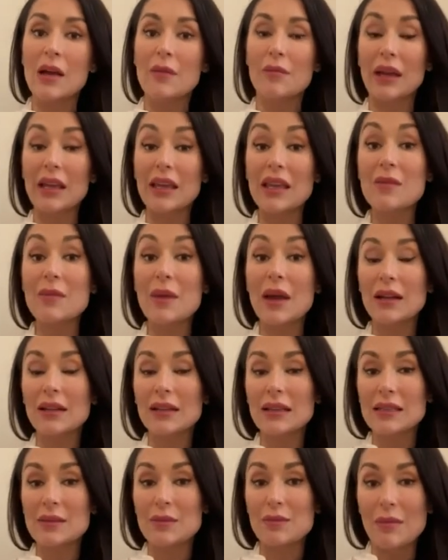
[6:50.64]
My email
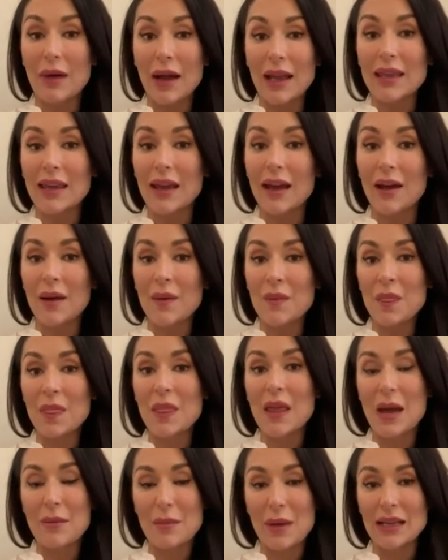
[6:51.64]
is Micah,
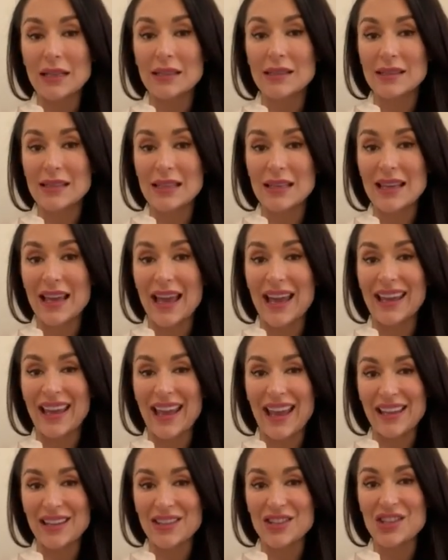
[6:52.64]

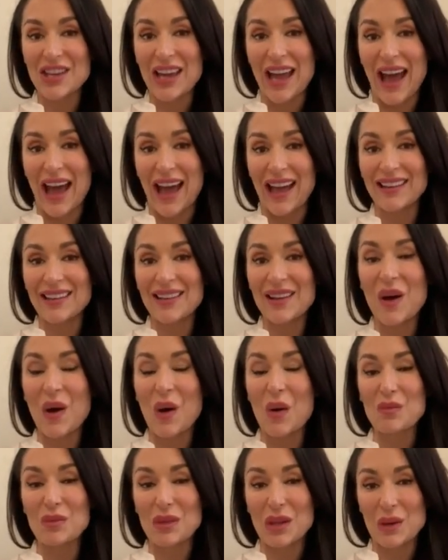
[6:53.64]
M-I-C-A-H,
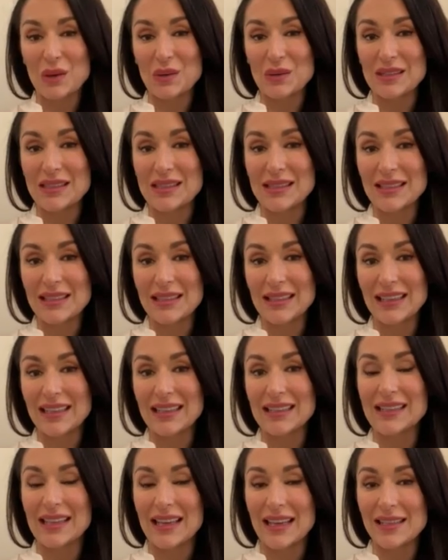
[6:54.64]

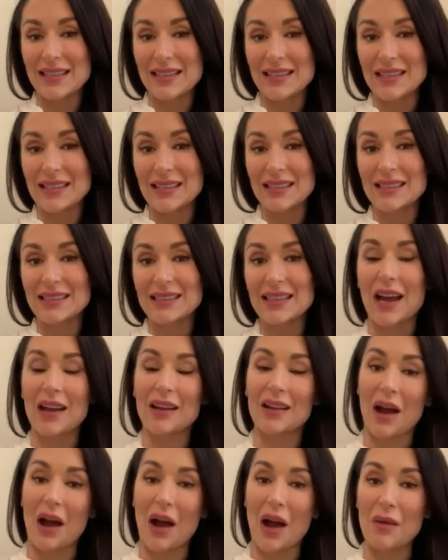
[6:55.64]

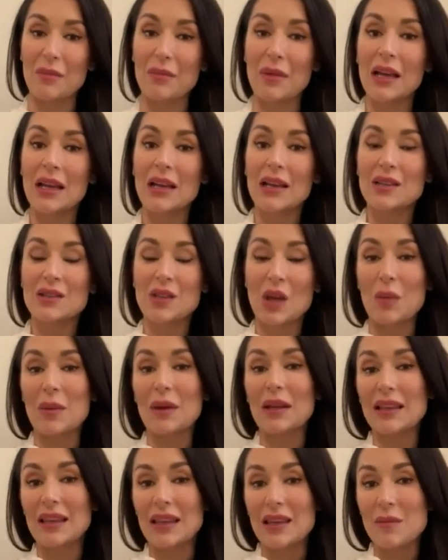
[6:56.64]
@homeloansassist.com. So,
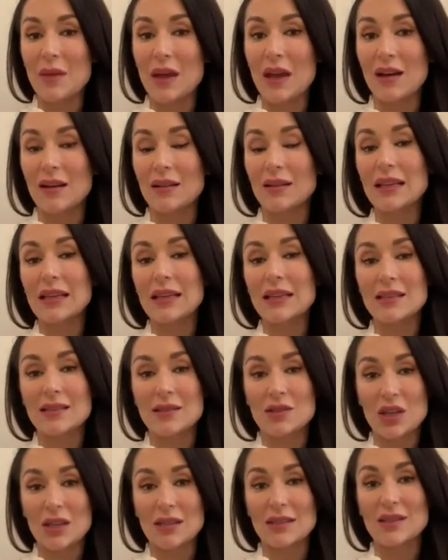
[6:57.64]
but email is
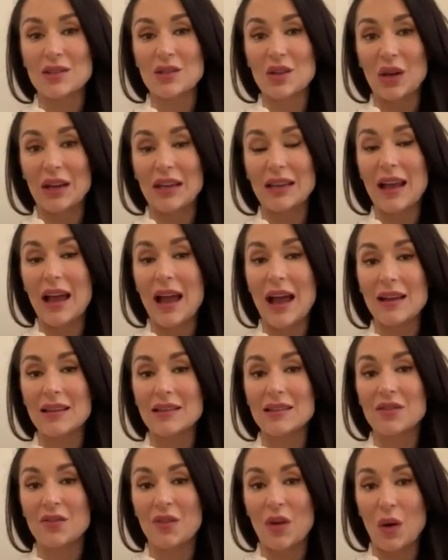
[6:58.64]
just as good
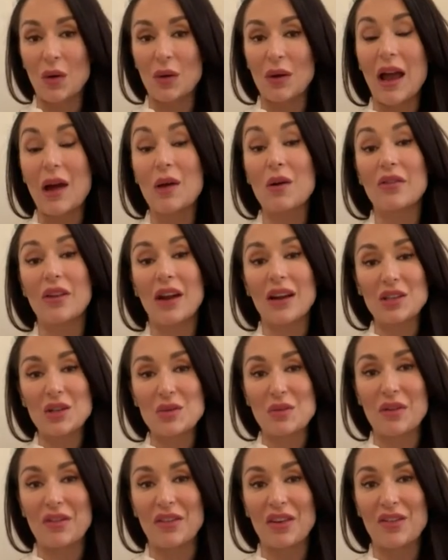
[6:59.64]
as phone. However, I do
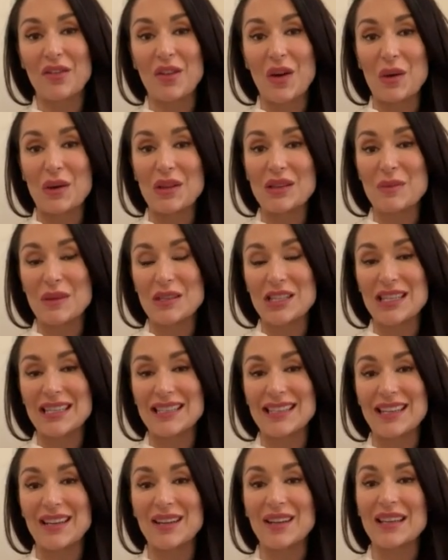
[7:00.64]
prefer phone. It's much
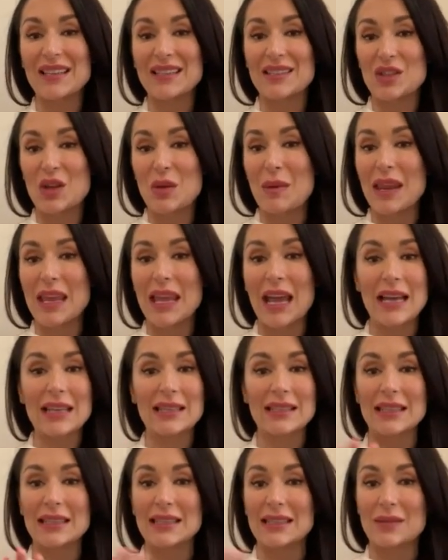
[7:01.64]
easier because too many
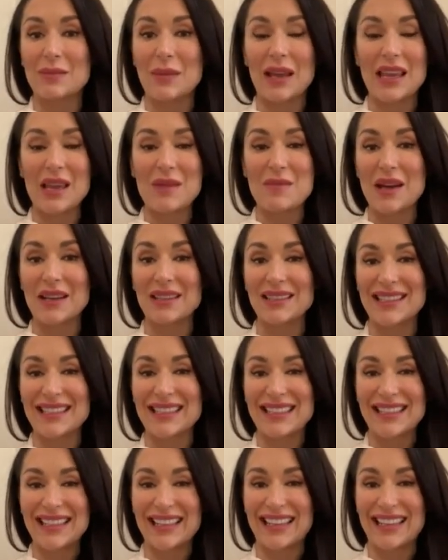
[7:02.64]
S's in my emails.